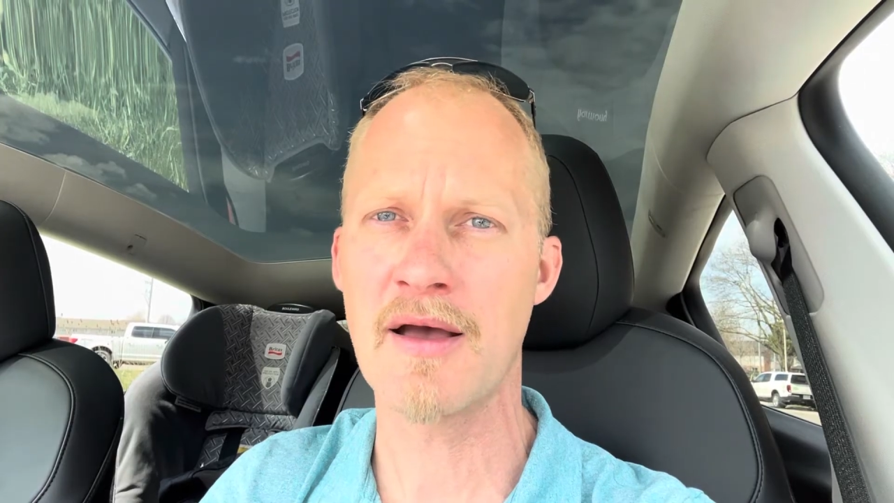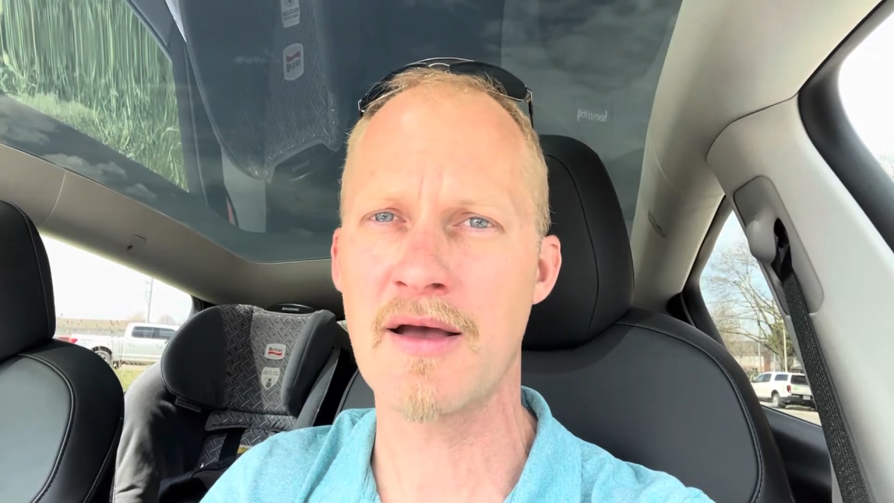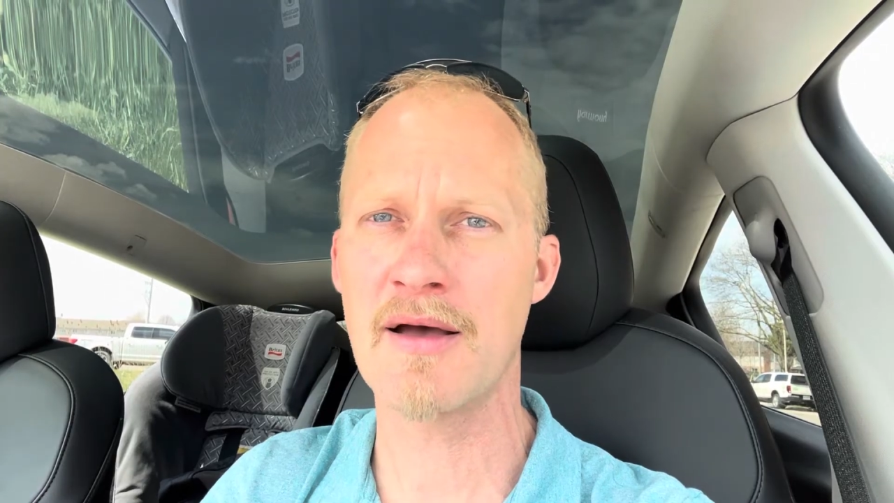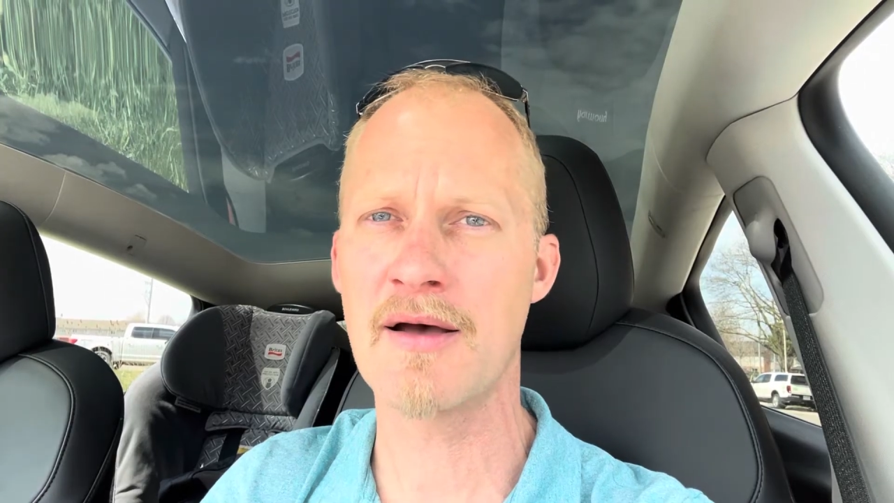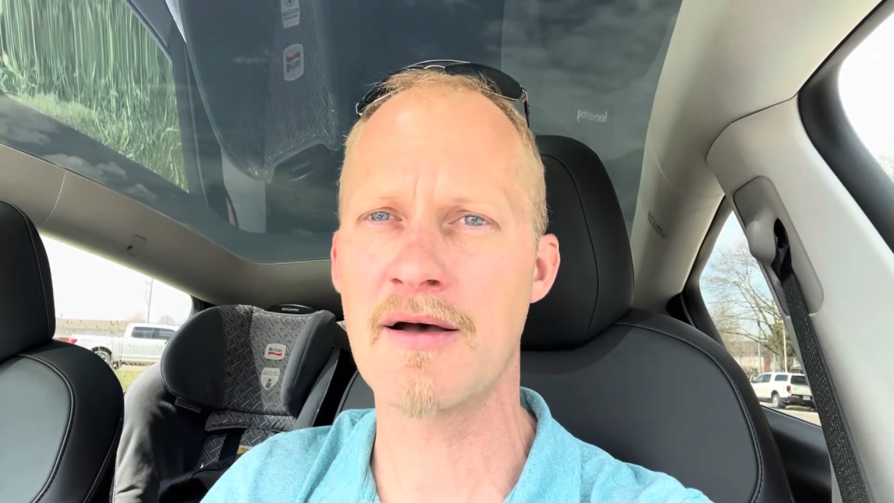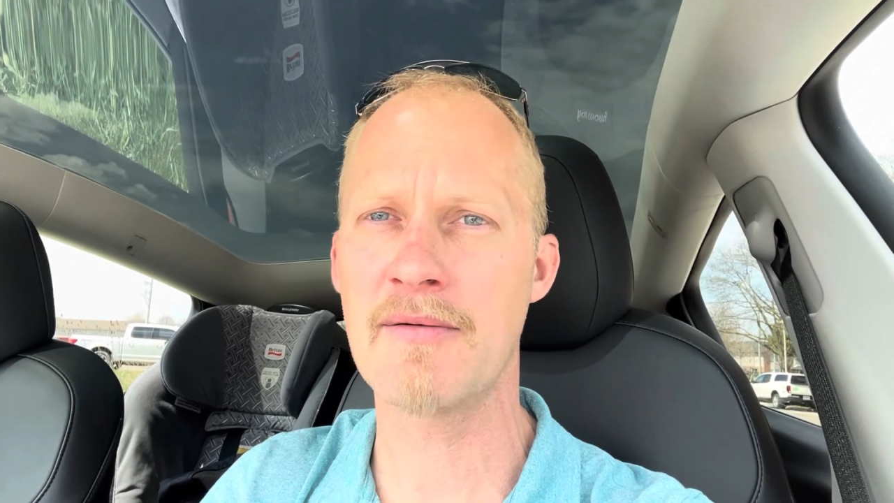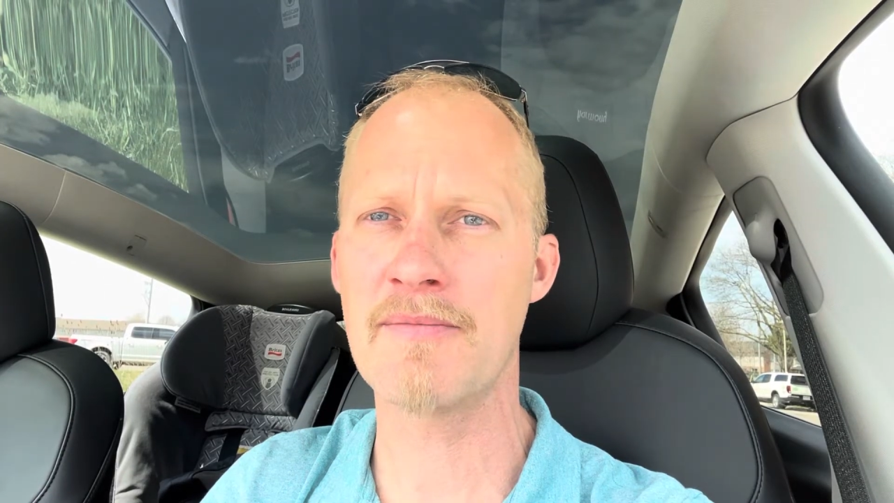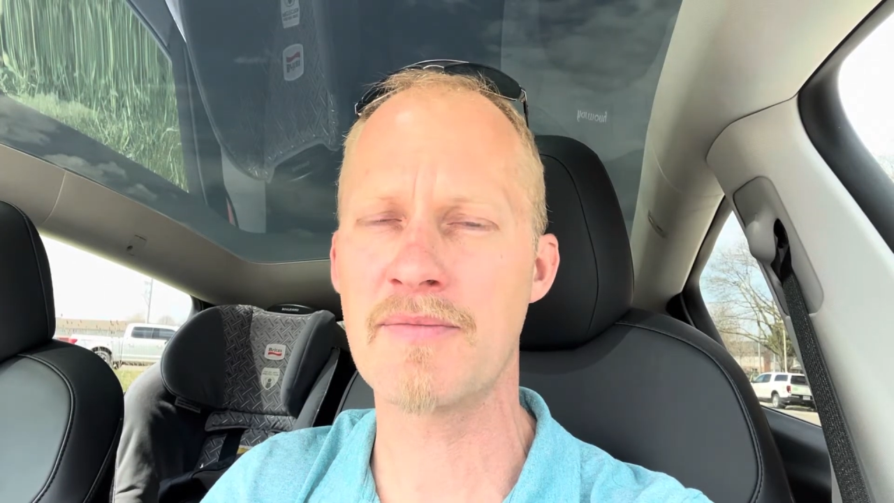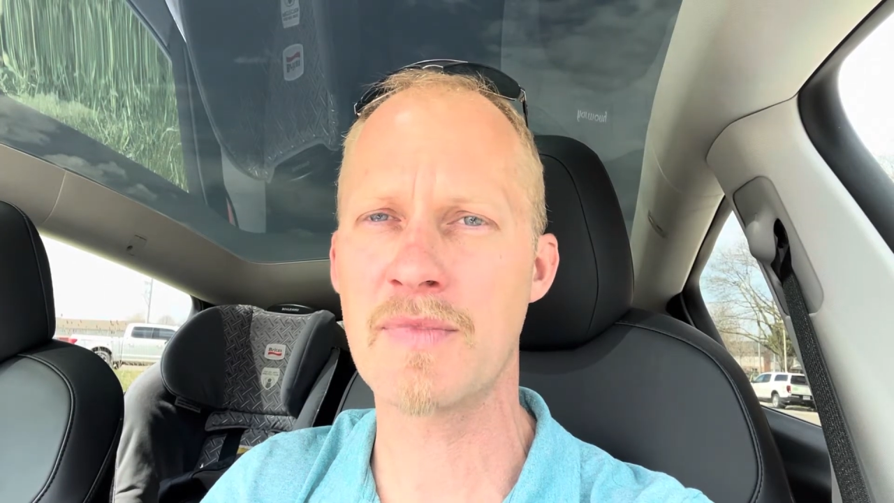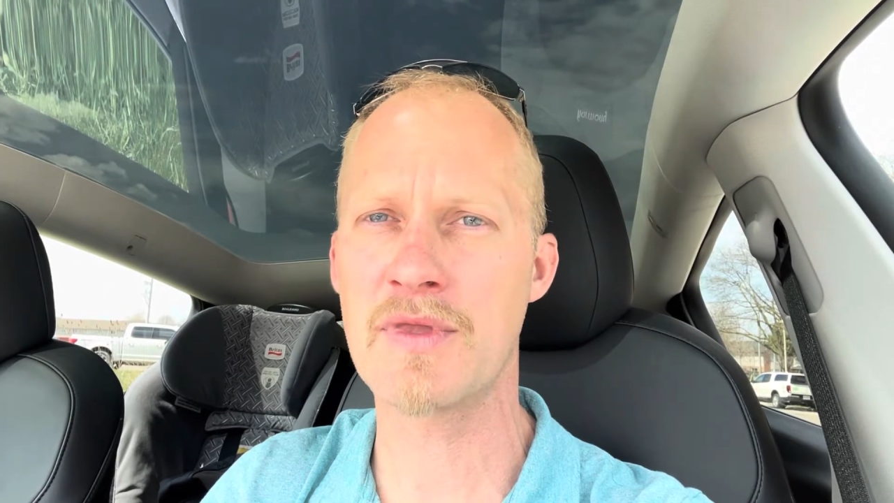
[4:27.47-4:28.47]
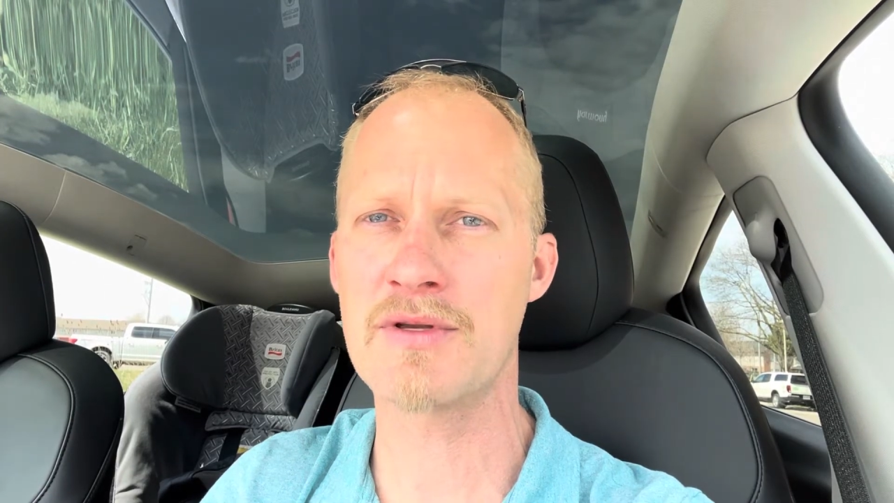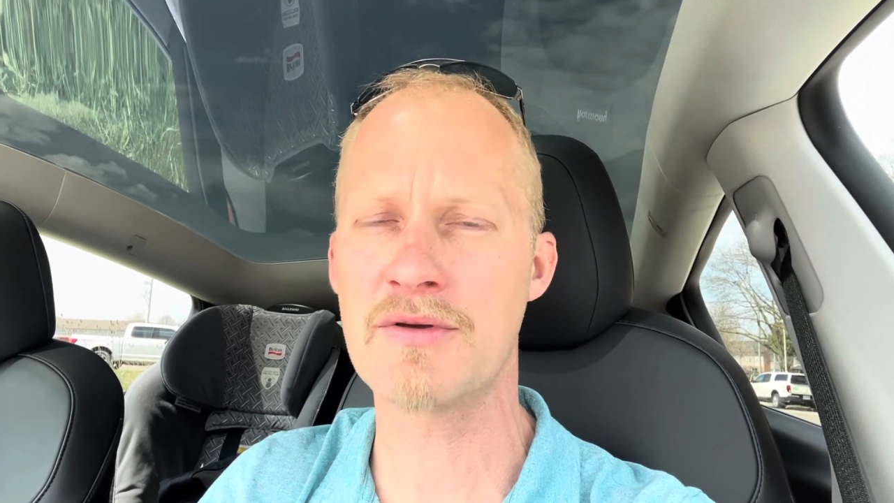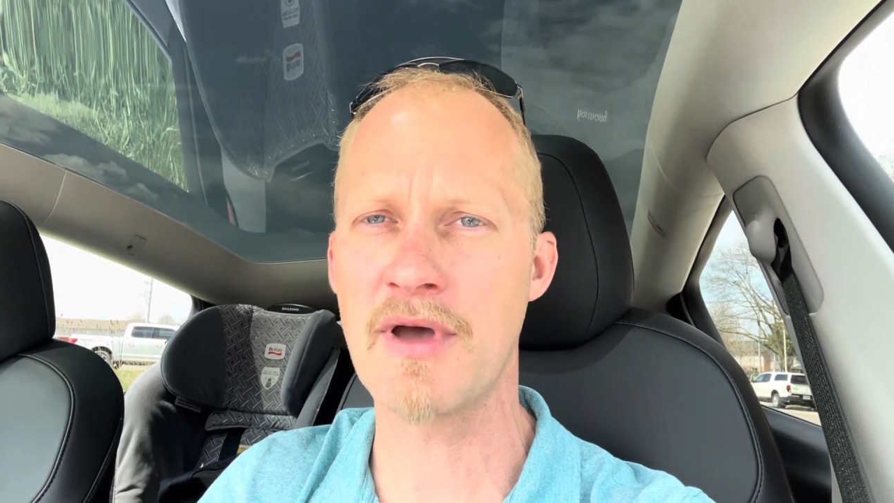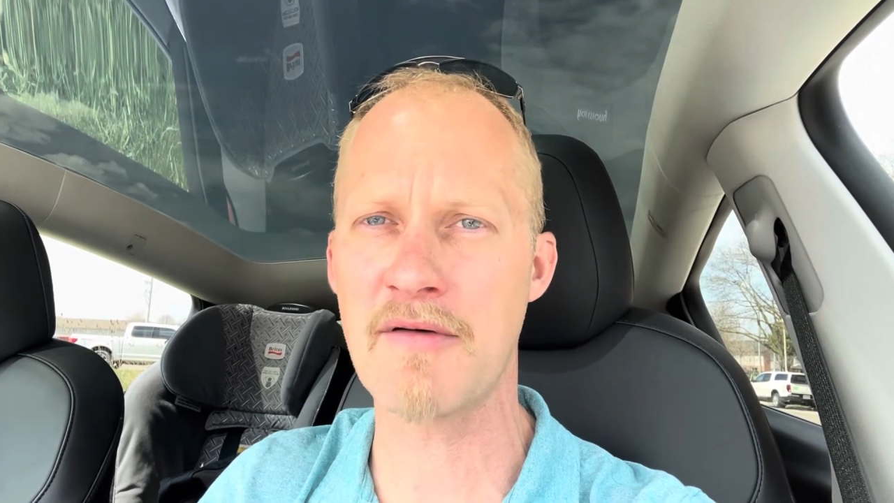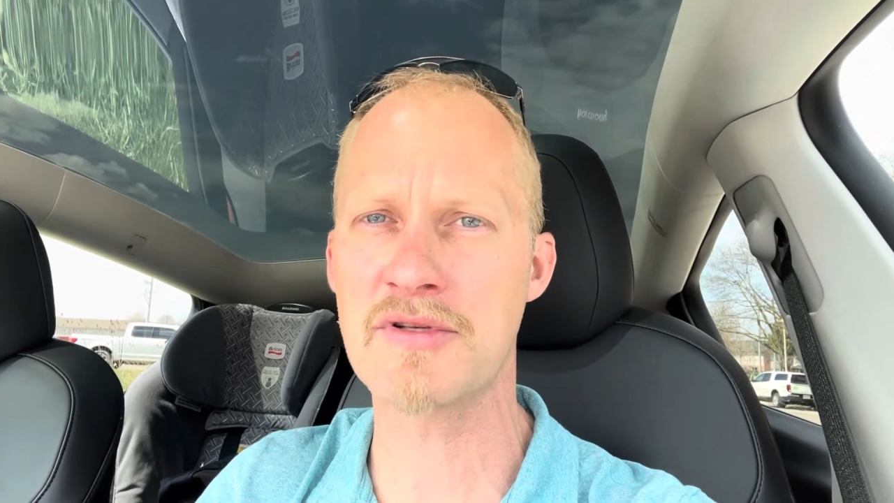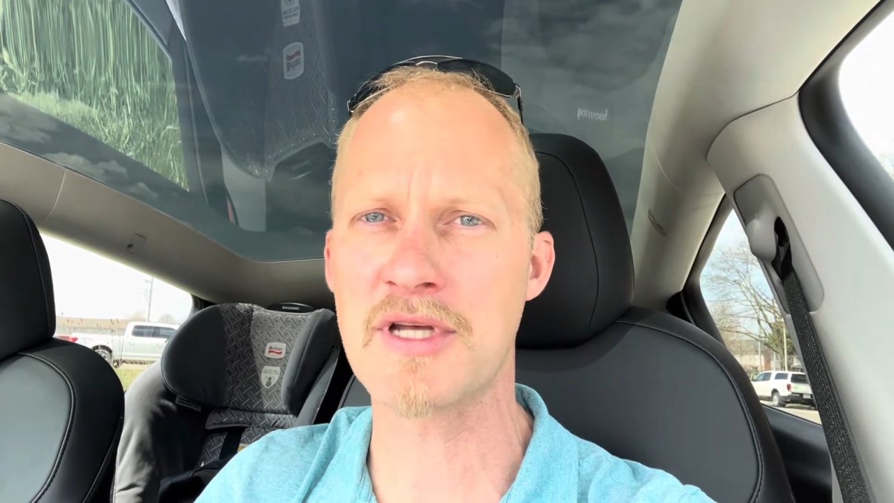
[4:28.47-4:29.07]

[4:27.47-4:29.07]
Do you have a